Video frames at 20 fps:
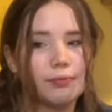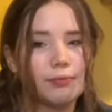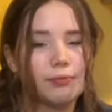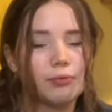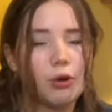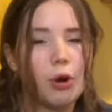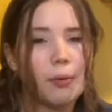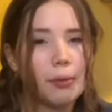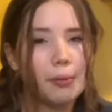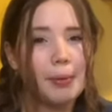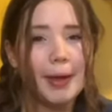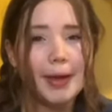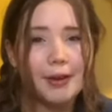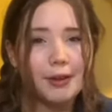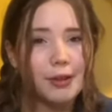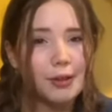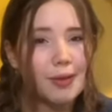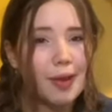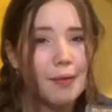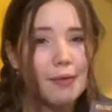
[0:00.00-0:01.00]
Probably
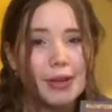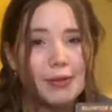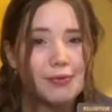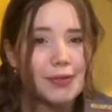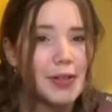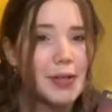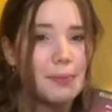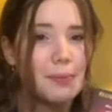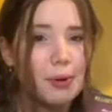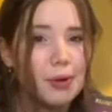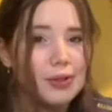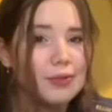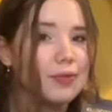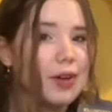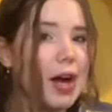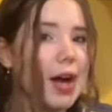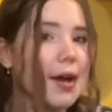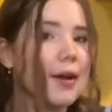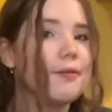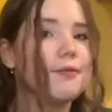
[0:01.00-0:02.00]
could have given it
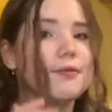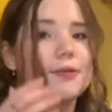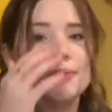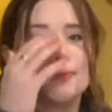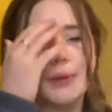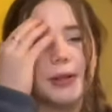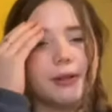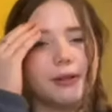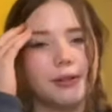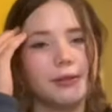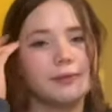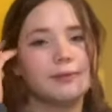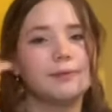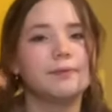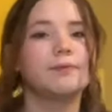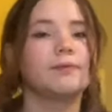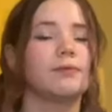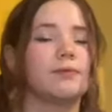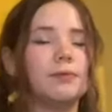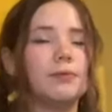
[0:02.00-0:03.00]
3.5, but
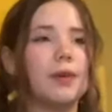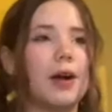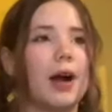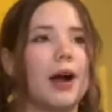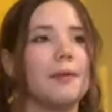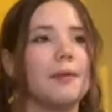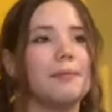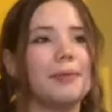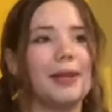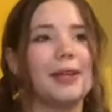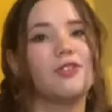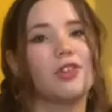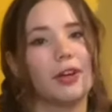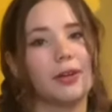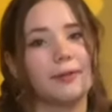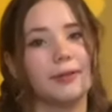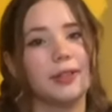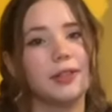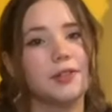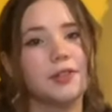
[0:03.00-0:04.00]
I'm being
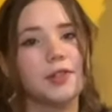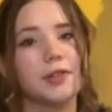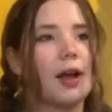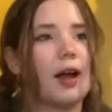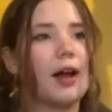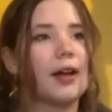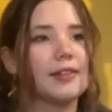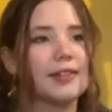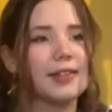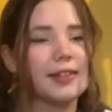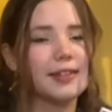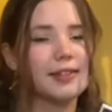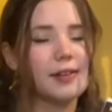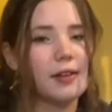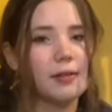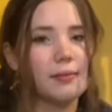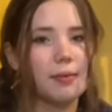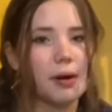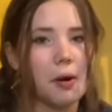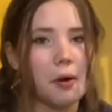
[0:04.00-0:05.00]
generous. As I
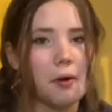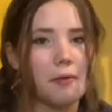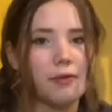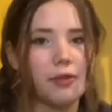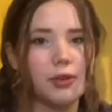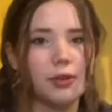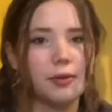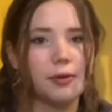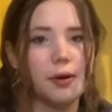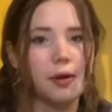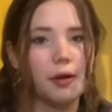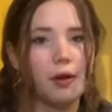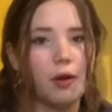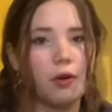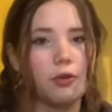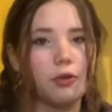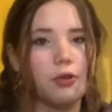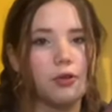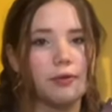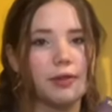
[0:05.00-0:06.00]
said in my review
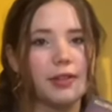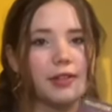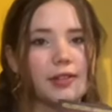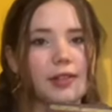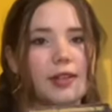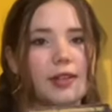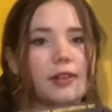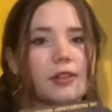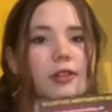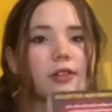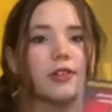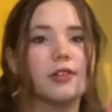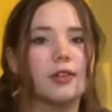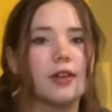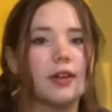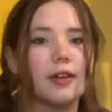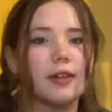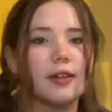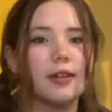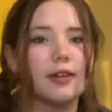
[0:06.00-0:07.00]
on Goodreads,
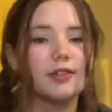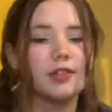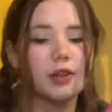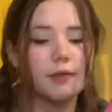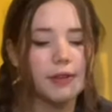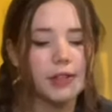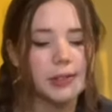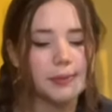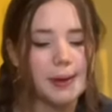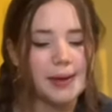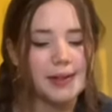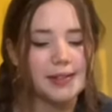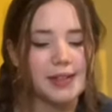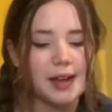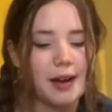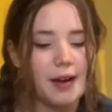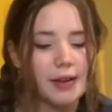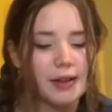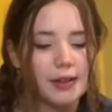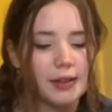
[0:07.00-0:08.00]
it's nothing
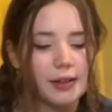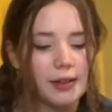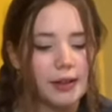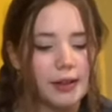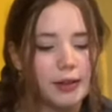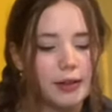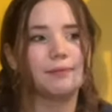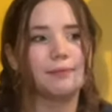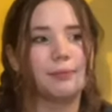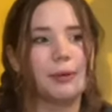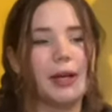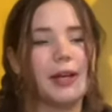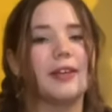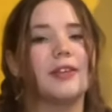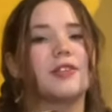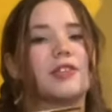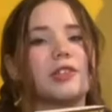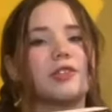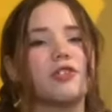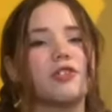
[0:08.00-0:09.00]
spectacular, but
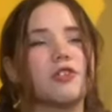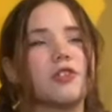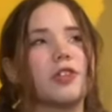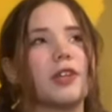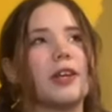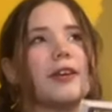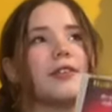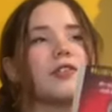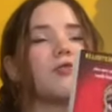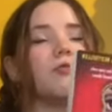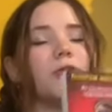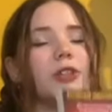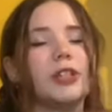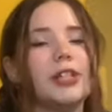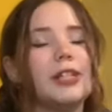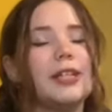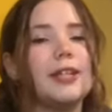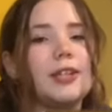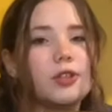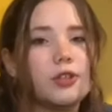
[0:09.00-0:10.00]
it's
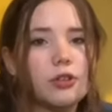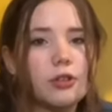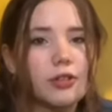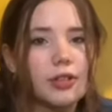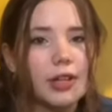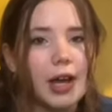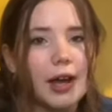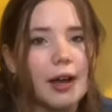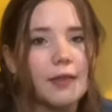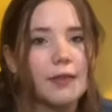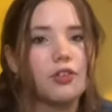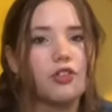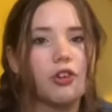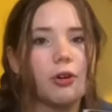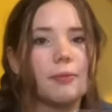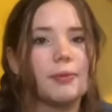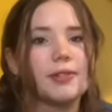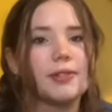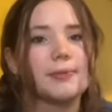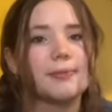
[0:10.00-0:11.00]
really good at the
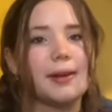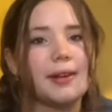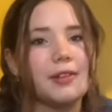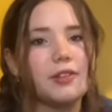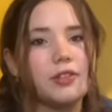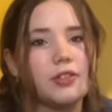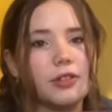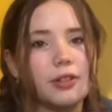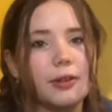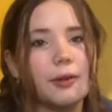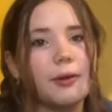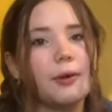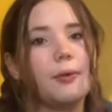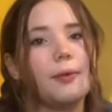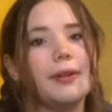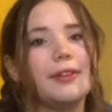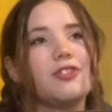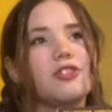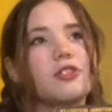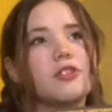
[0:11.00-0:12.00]
job it's meant to do,
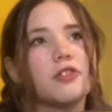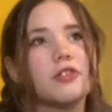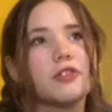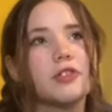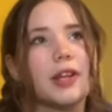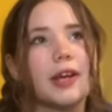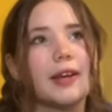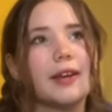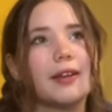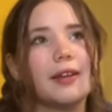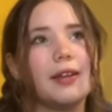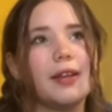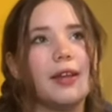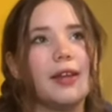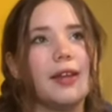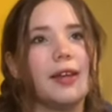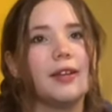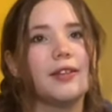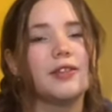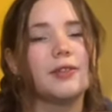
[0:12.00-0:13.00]
which is just like
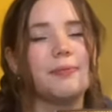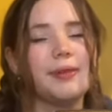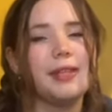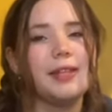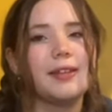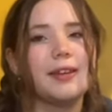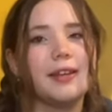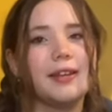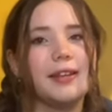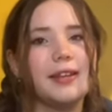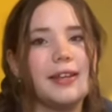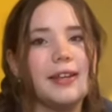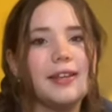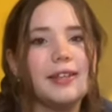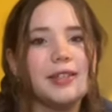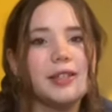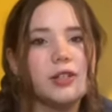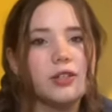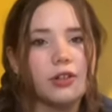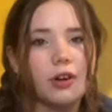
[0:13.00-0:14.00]
to be an
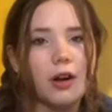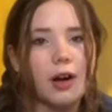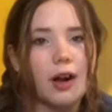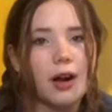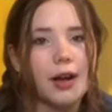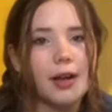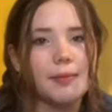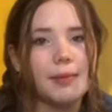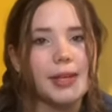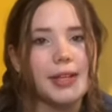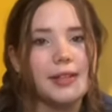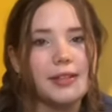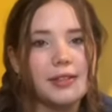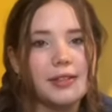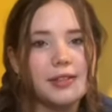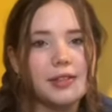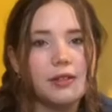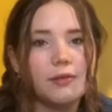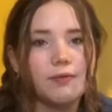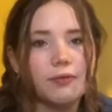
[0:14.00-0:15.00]
easy crime, an
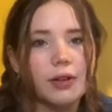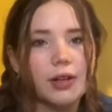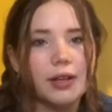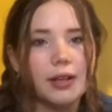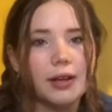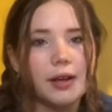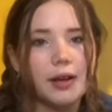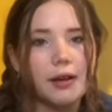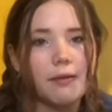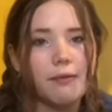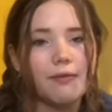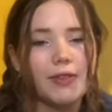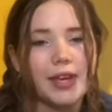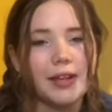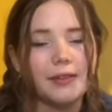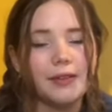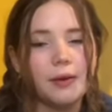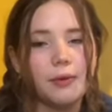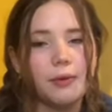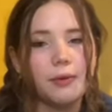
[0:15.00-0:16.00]
easy thriller
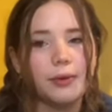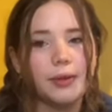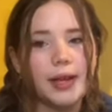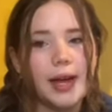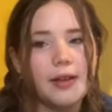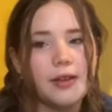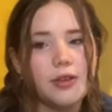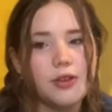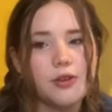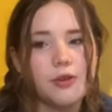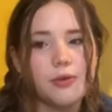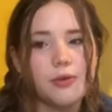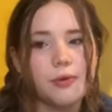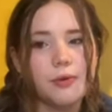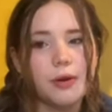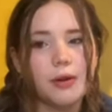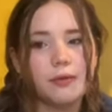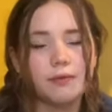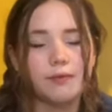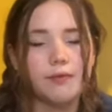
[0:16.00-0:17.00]
thing that will get
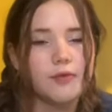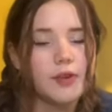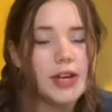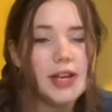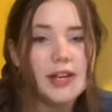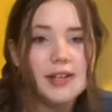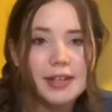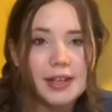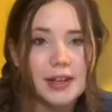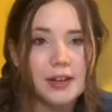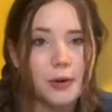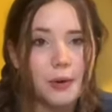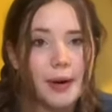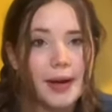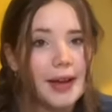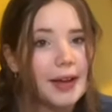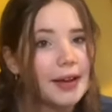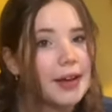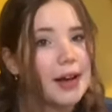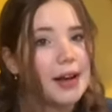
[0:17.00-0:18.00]
you reading it
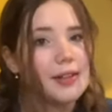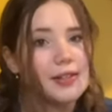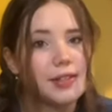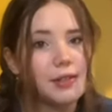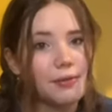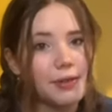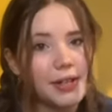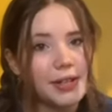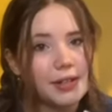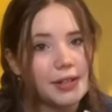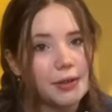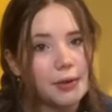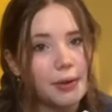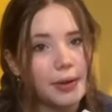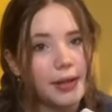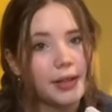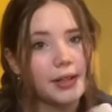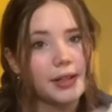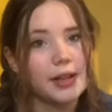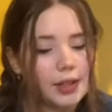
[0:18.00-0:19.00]
quick. I did read it
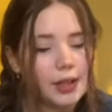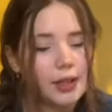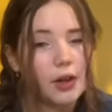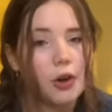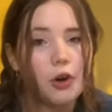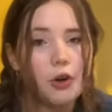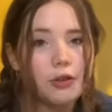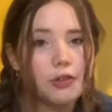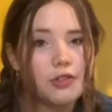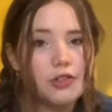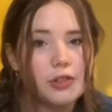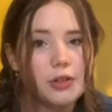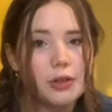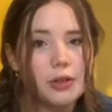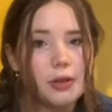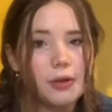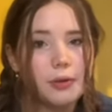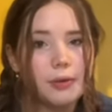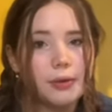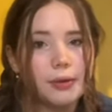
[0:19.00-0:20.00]
quick. Hooks
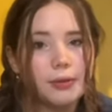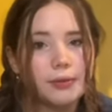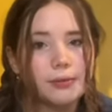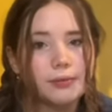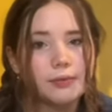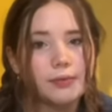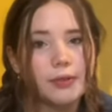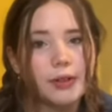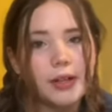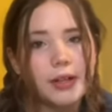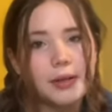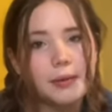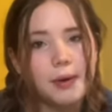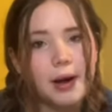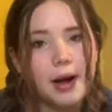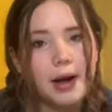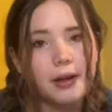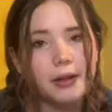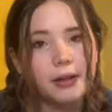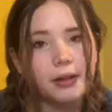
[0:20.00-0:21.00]
you really
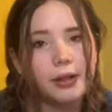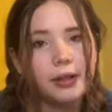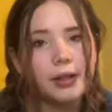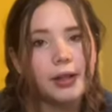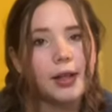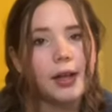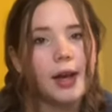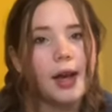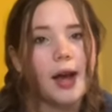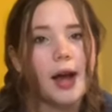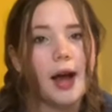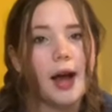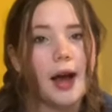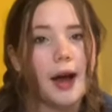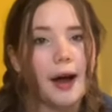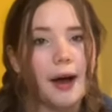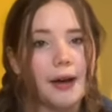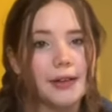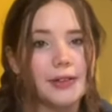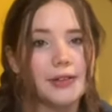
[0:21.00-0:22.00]
well,
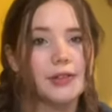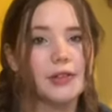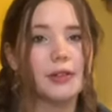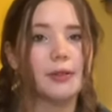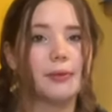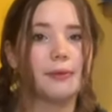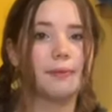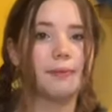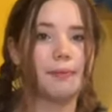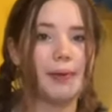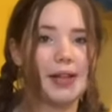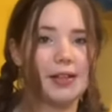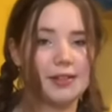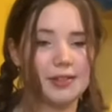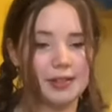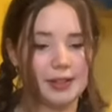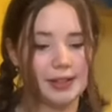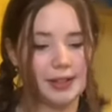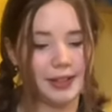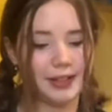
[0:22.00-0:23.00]
and
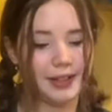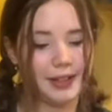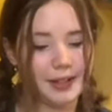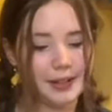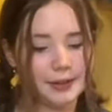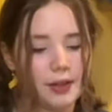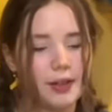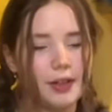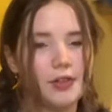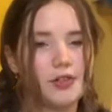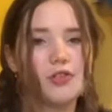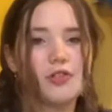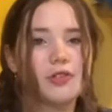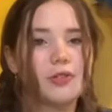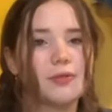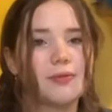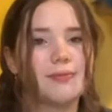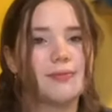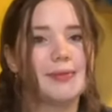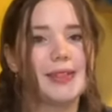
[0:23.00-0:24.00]
basically it's
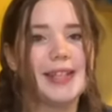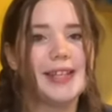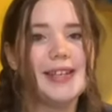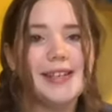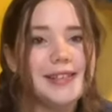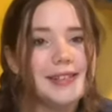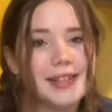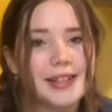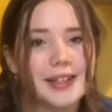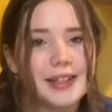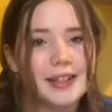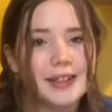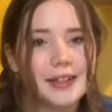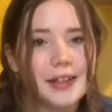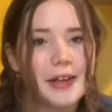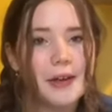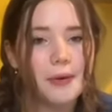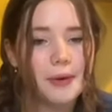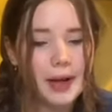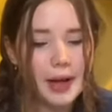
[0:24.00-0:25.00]
just easy.
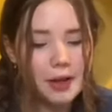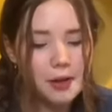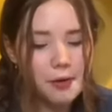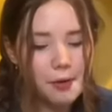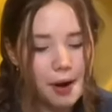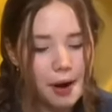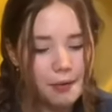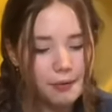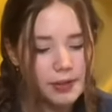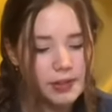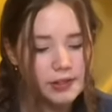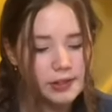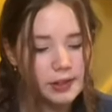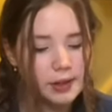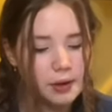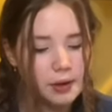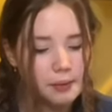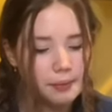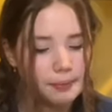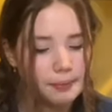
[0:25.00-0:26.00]
It'll get you out of a
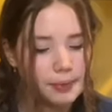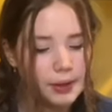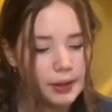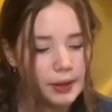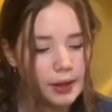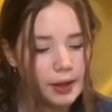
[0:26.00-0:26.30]
slump.